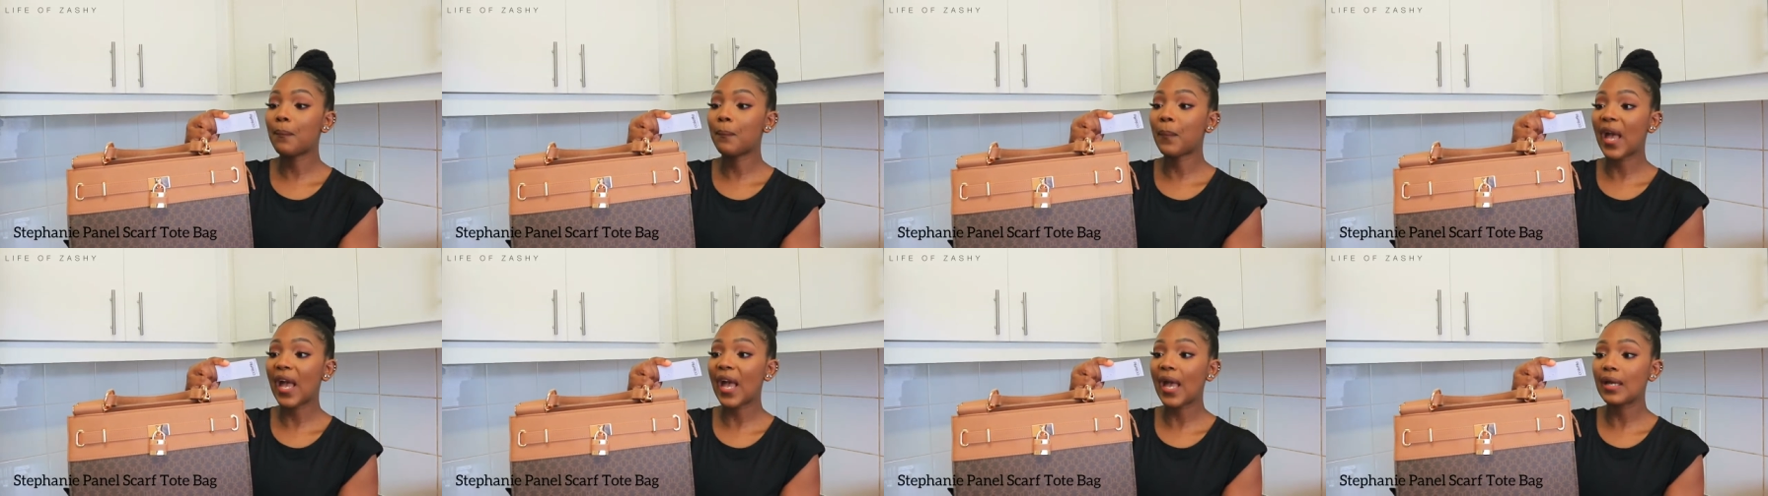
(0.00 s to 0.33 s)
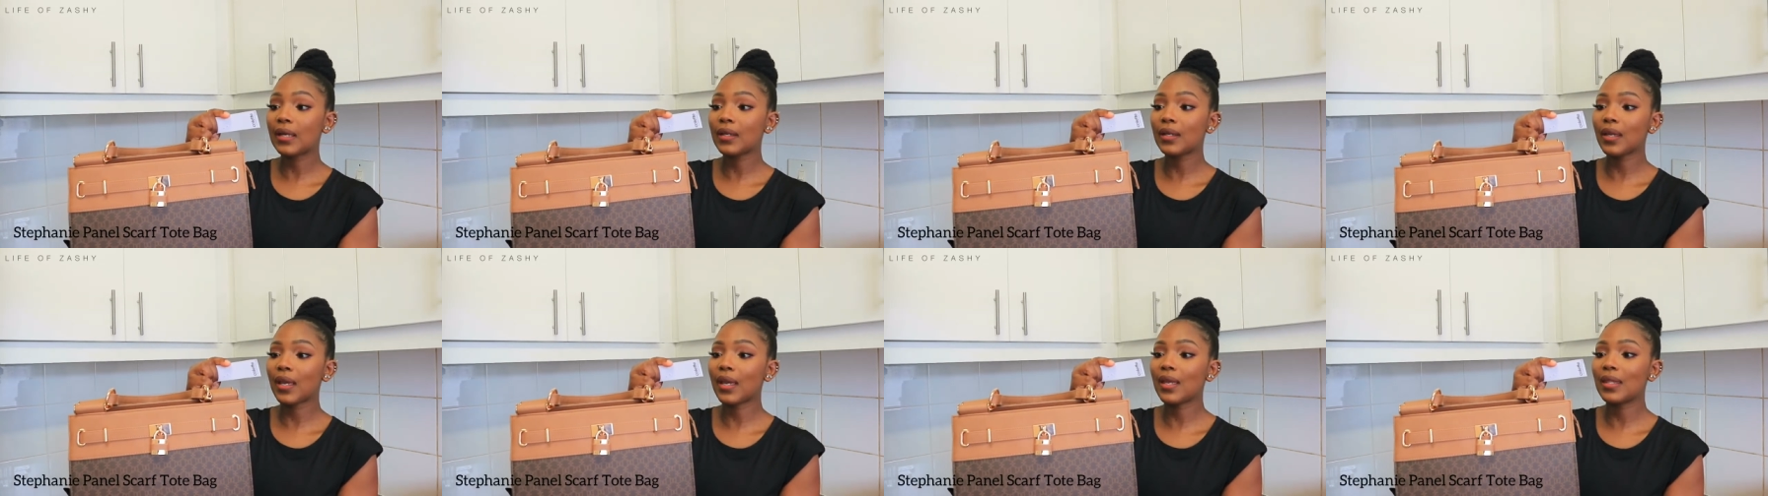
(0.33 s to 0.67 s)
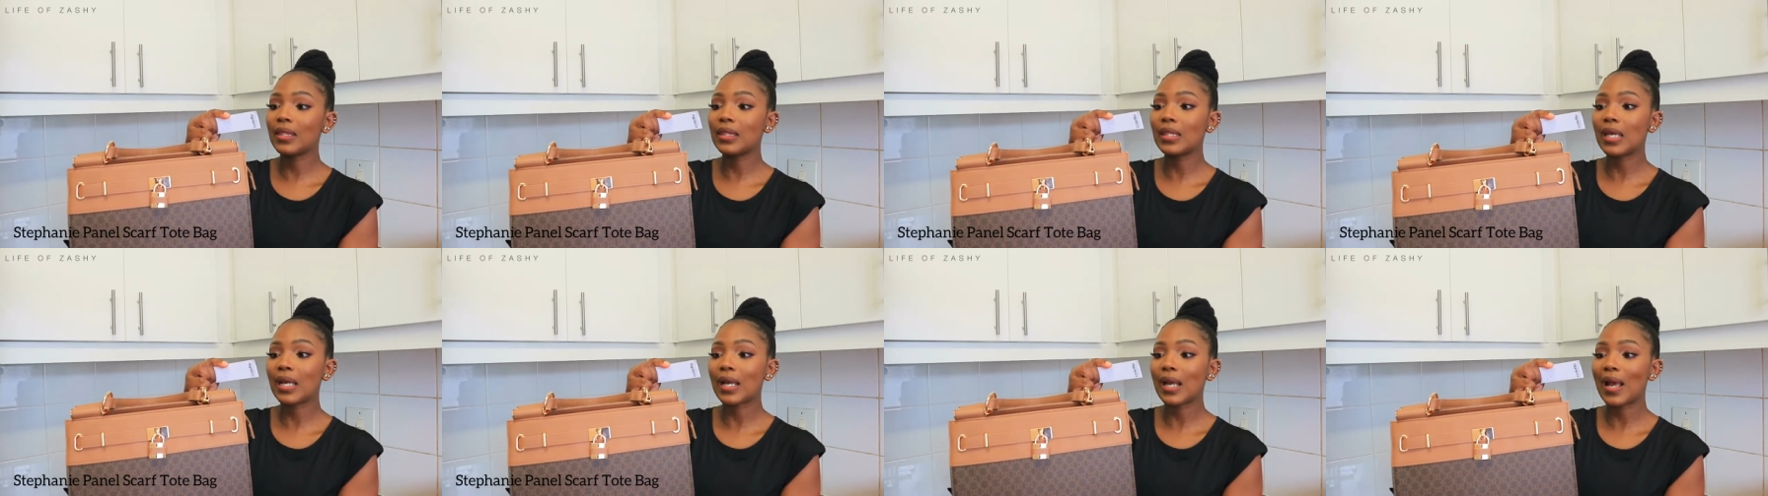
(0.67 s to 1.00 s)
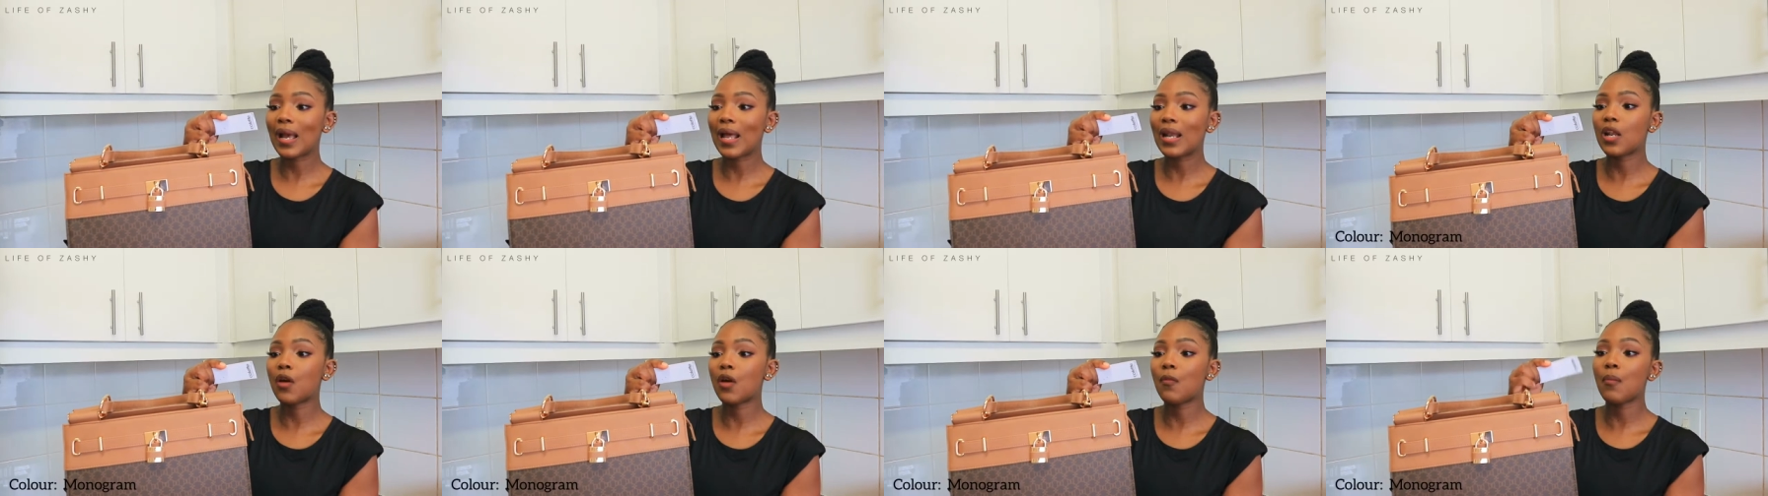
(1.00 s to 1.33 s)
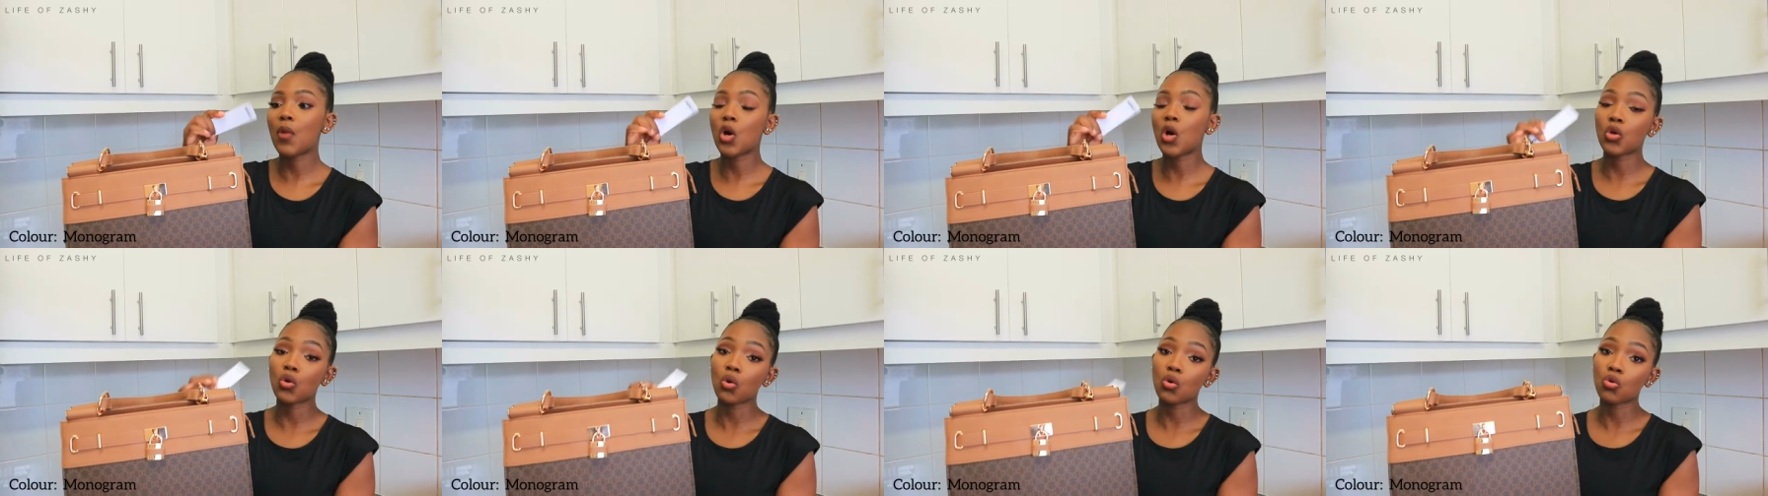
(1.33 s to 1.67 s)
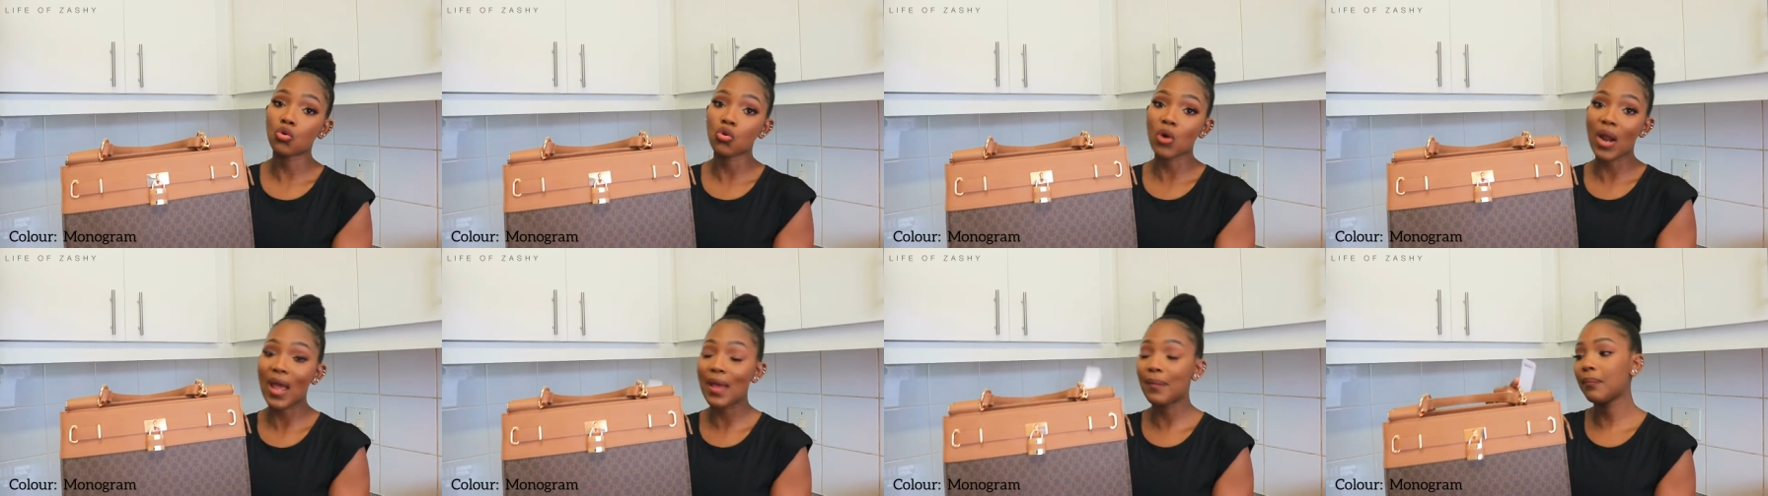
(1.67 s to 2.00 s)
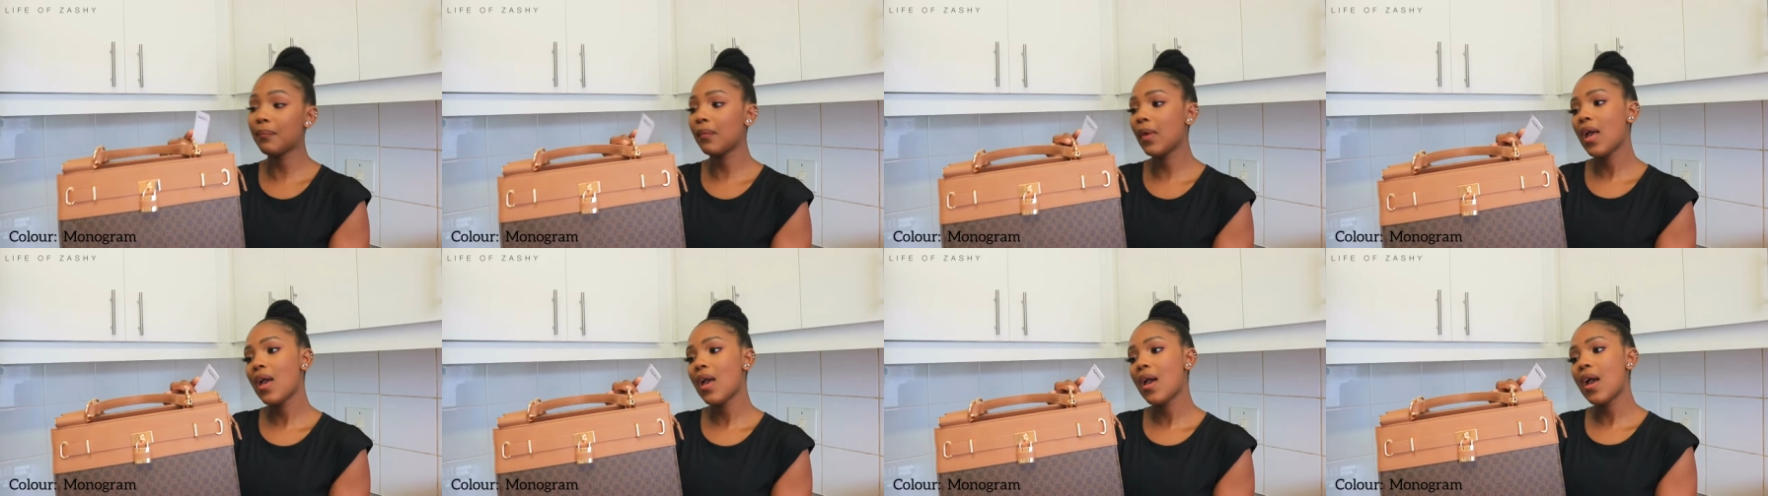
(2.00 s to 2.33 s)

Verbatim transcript: Bag in the color monogram,